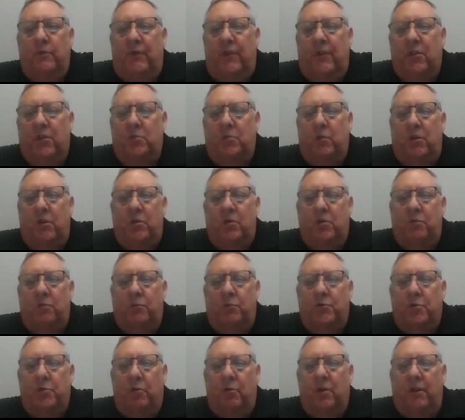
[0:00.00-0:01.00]
this one is
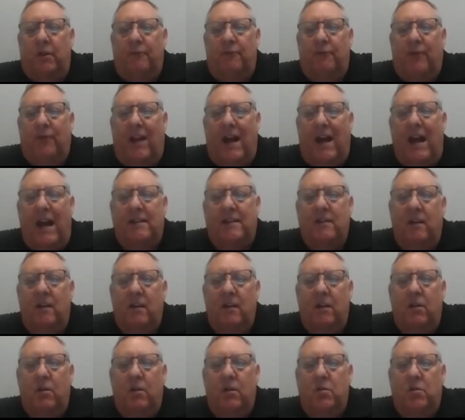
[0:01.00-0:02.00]
drilling flat.
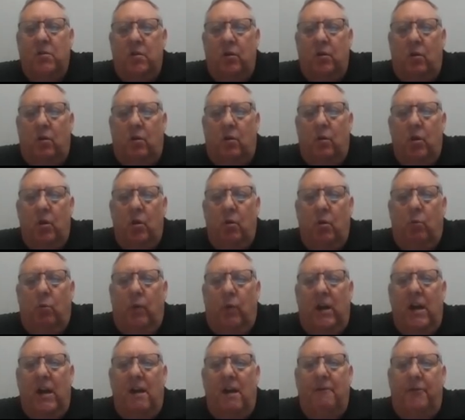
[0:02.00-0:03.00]
So
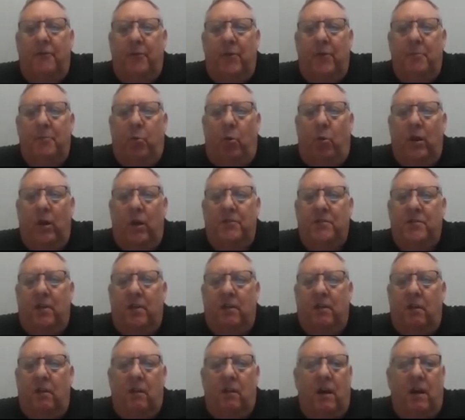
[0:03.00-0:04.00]
we have 3 points
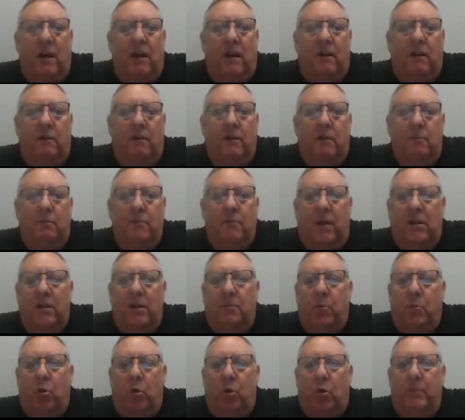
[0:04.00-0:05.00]
on the line, on the
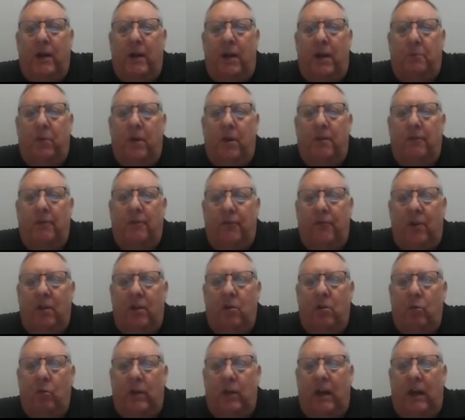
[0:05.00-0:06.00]
bore path. We have the
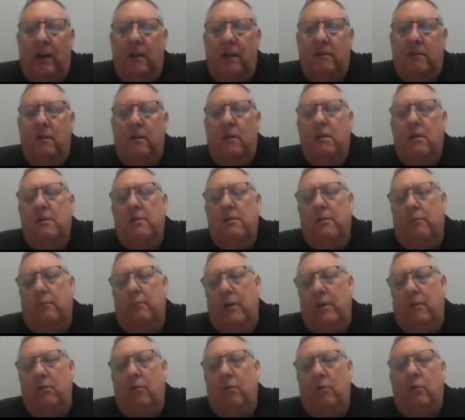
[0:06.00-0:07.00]
front locate, the
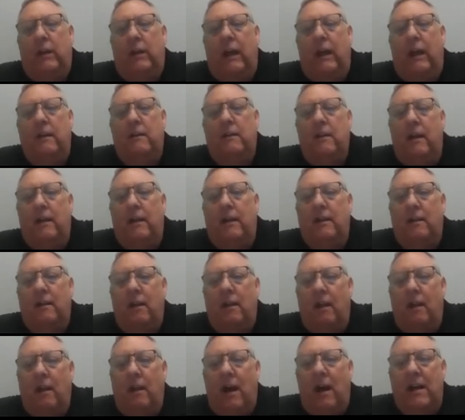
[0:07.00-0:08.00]
rear locate, and then
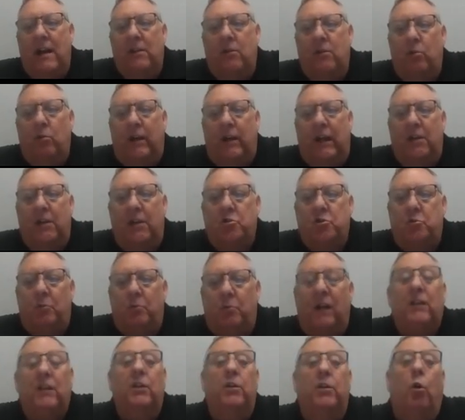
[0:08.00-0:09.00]
the line locate is
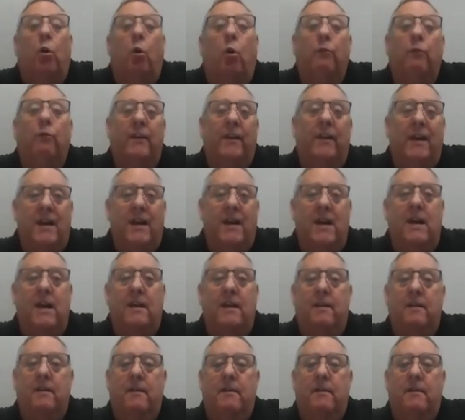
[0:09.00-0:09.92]
directly over the head.